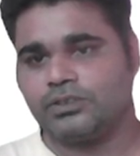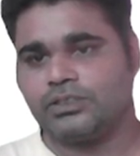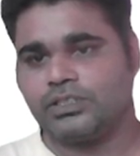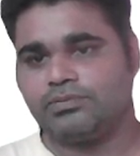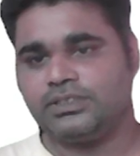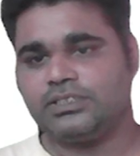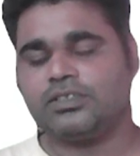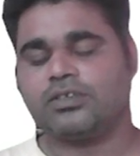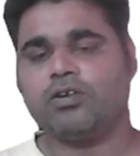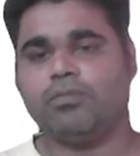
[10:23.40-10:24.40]
That means in
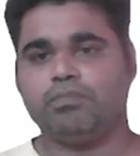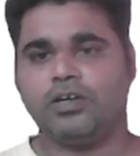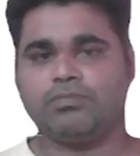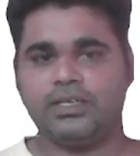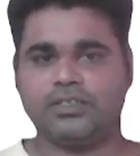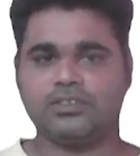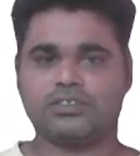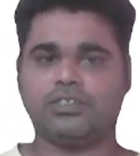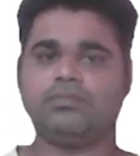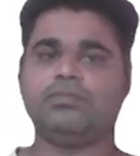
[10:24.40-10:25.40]
the compound
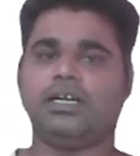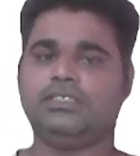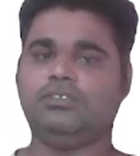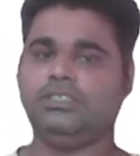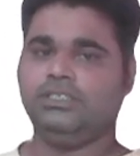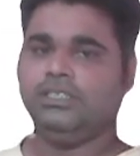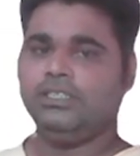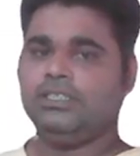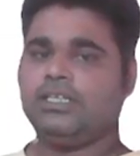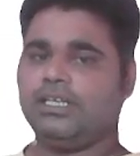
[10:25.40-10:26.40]
microscope, as
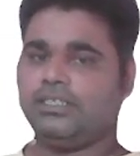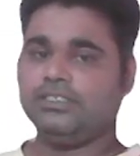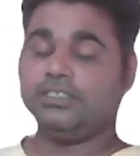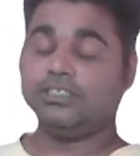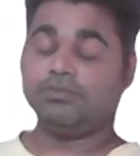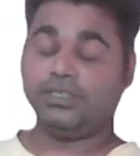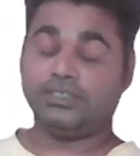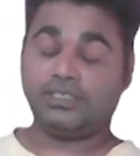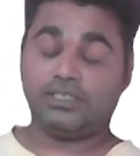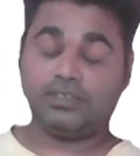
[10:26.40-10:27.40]
it is
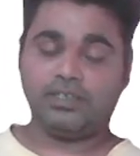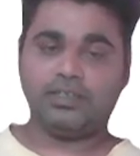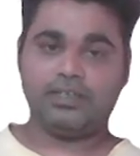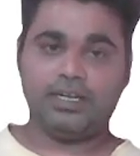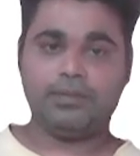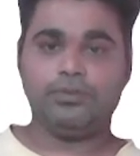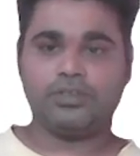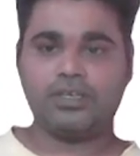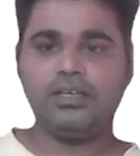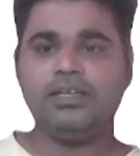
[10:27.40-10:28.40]
present in the
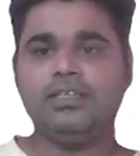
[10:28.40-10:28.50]
laboratory,